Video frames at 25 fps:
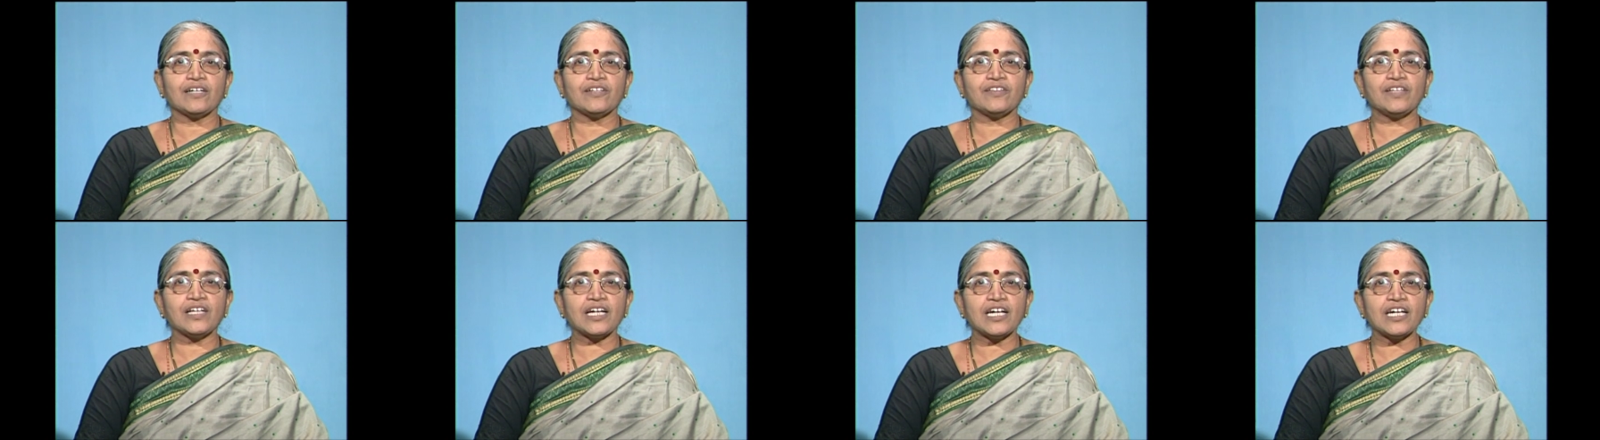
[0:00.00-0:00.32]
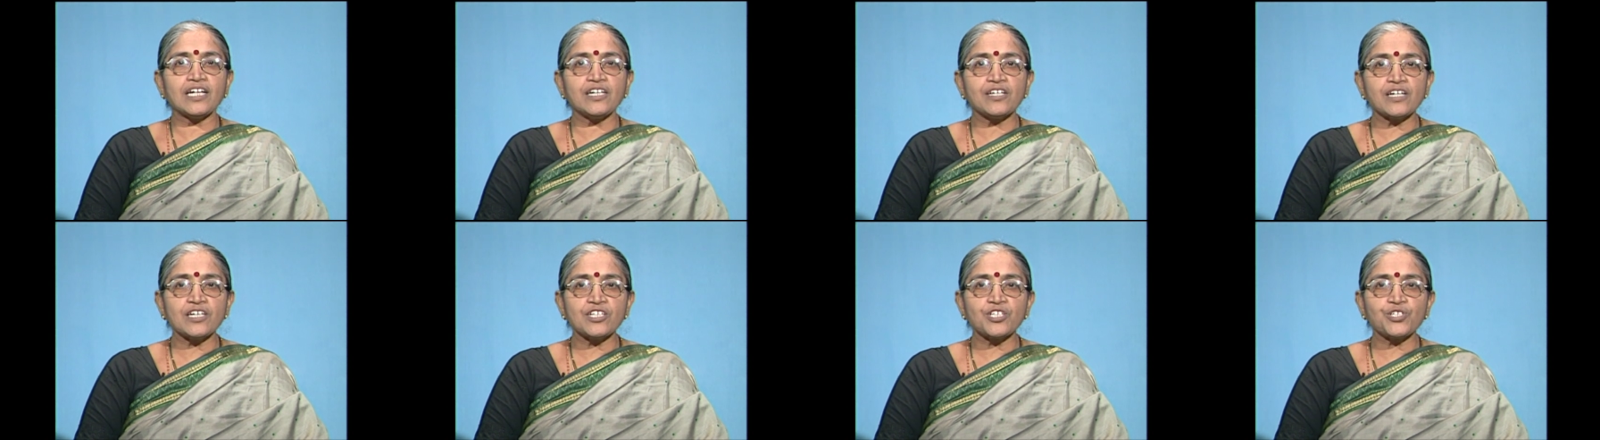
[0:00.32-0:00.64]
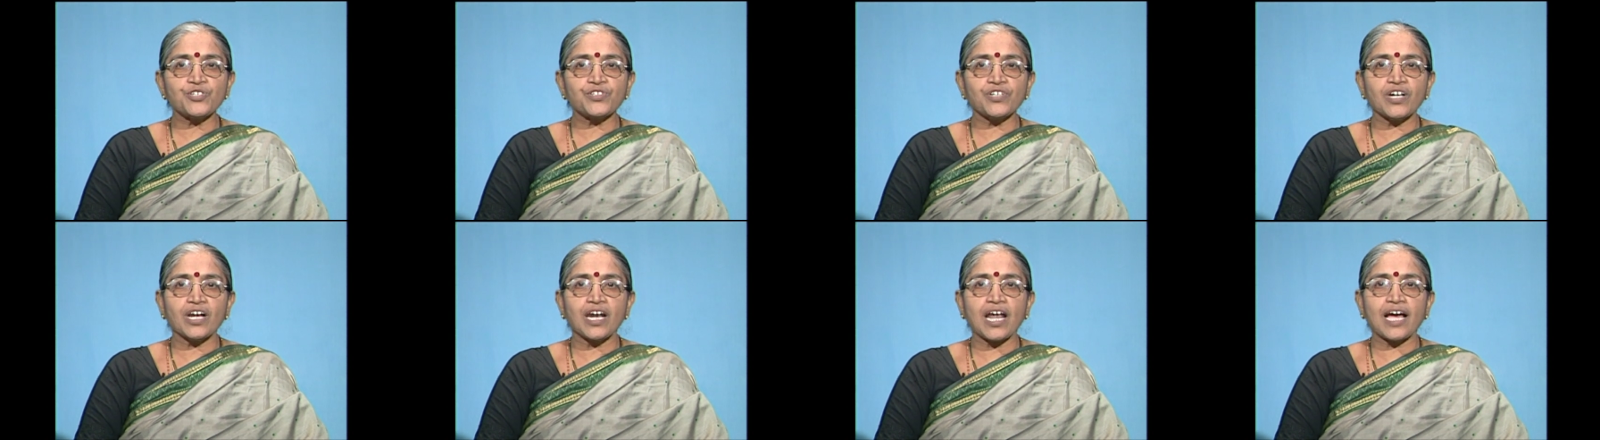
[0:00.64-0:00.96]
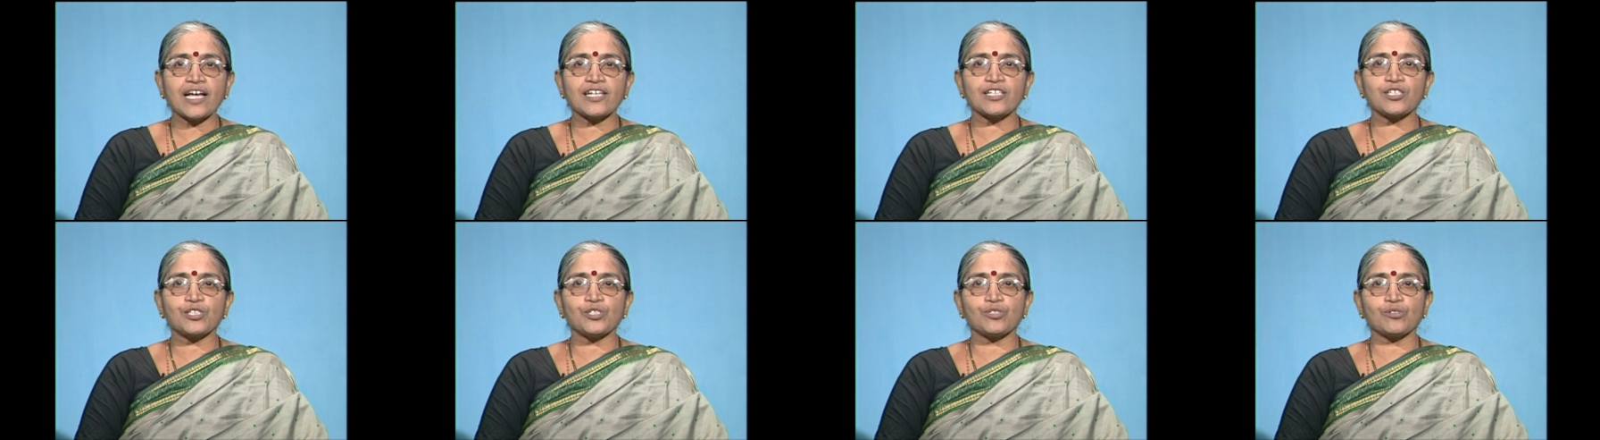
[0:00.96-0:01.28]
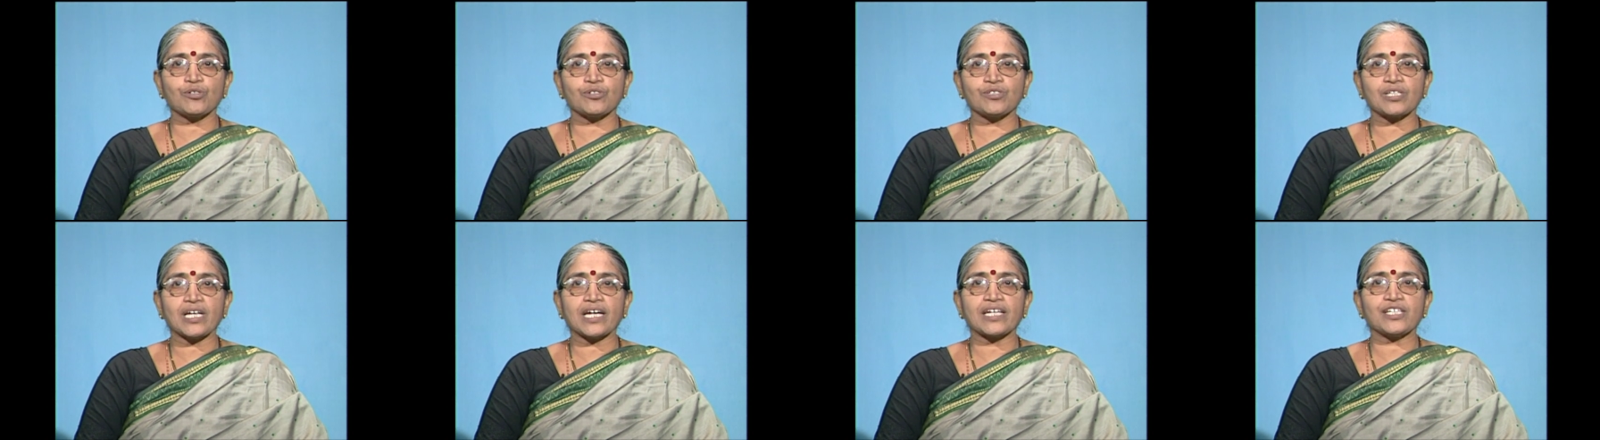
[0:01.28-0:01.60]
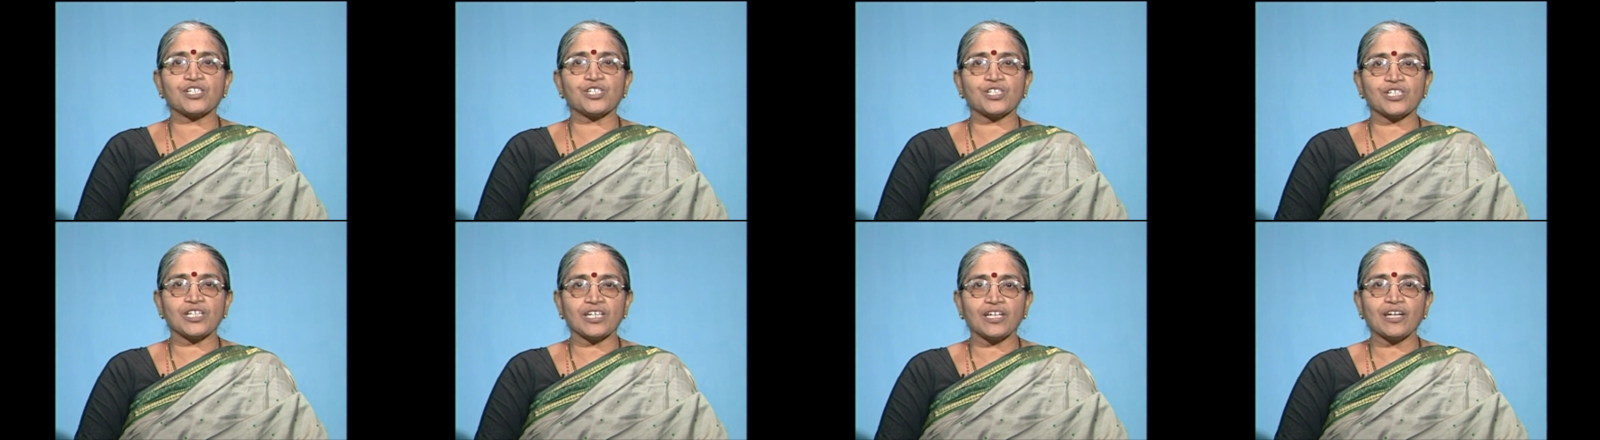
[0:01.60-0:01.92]
the industrialized
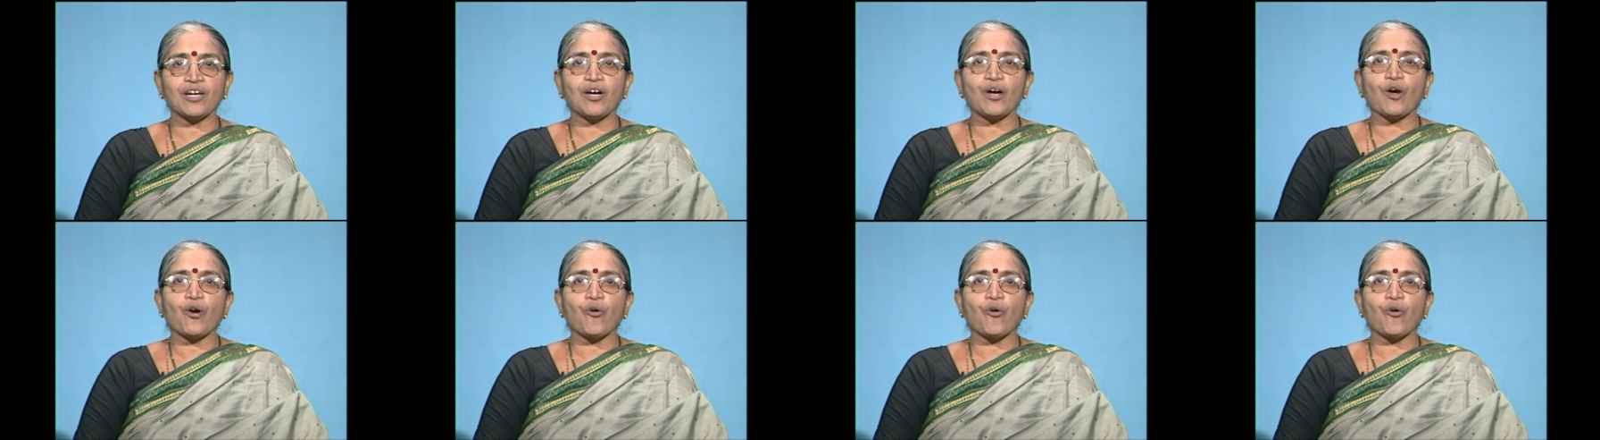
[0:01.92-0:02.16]
society